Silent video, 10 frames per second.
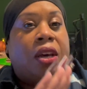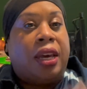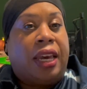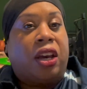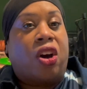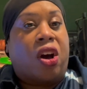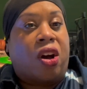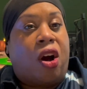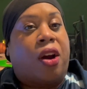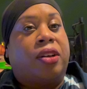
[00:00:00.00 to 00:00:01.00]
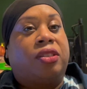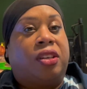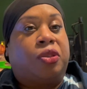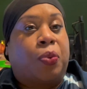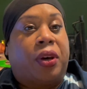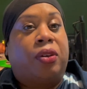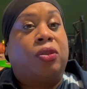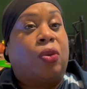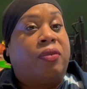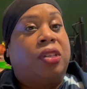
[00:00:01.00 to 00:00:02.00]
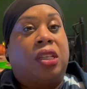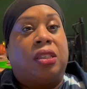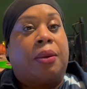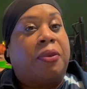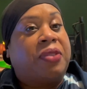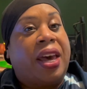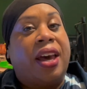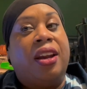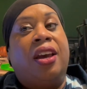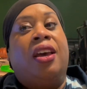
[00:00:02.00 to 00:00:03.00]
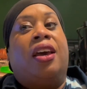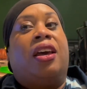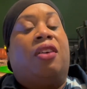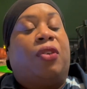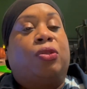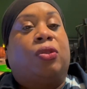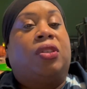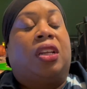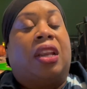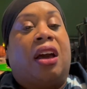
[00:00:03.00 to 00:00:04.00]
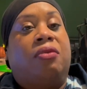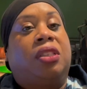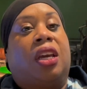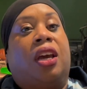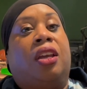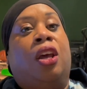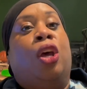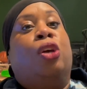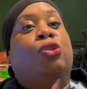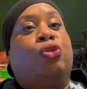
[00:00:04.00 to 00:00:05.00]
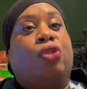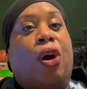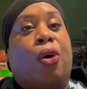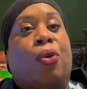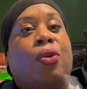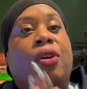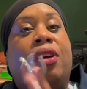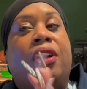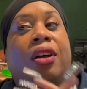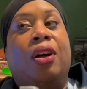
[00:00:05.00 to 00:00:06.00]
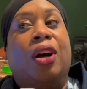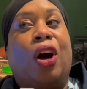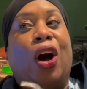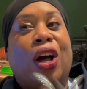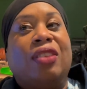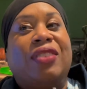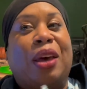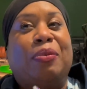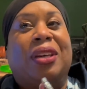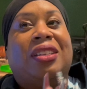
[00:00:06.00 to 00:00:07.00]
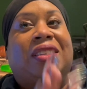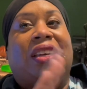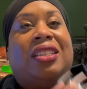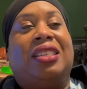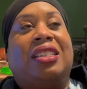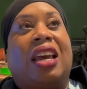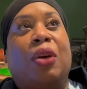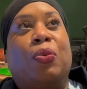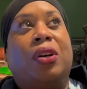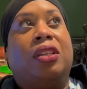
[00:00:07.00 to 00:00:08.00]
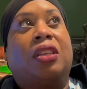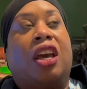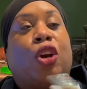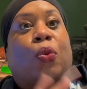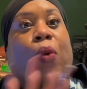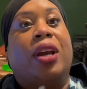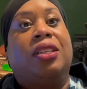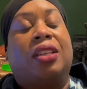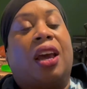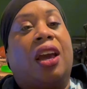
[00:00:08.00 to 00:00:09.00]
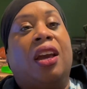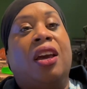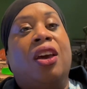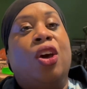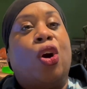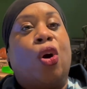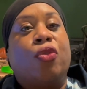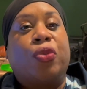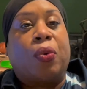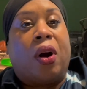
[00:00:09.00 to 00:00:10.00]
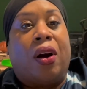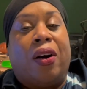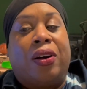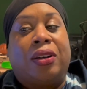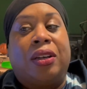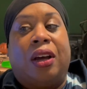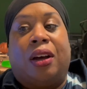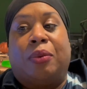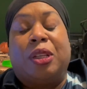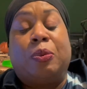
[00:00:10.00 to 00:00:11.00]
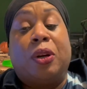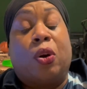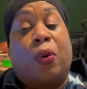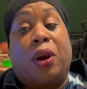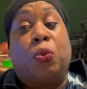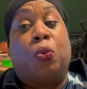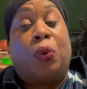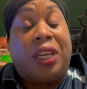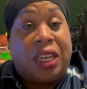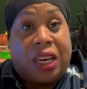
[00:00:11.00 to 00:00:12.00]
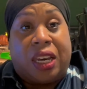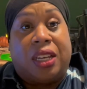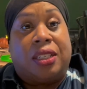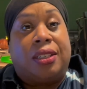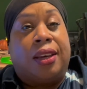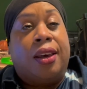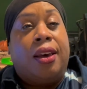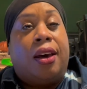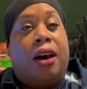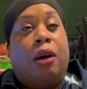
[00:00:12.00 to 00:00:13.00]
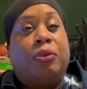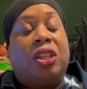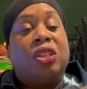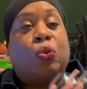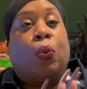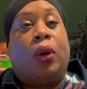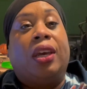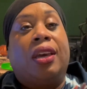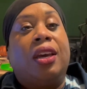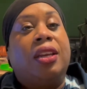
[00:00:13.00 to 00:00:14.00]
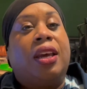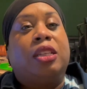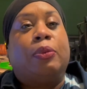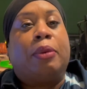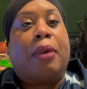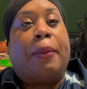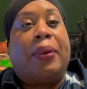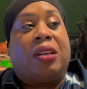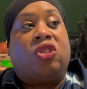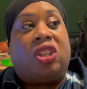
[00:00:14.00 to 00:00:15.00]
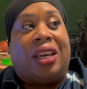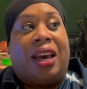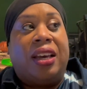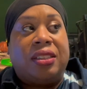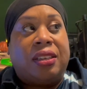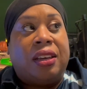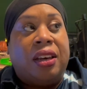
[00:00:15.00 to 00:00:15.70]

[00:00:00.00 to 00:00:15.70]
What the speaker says: ink cards as well. So I've done some of that, and I've also done live scan. So all of that being said, today was a great day overall. It's been a great weekend. This weekend has been my best yet,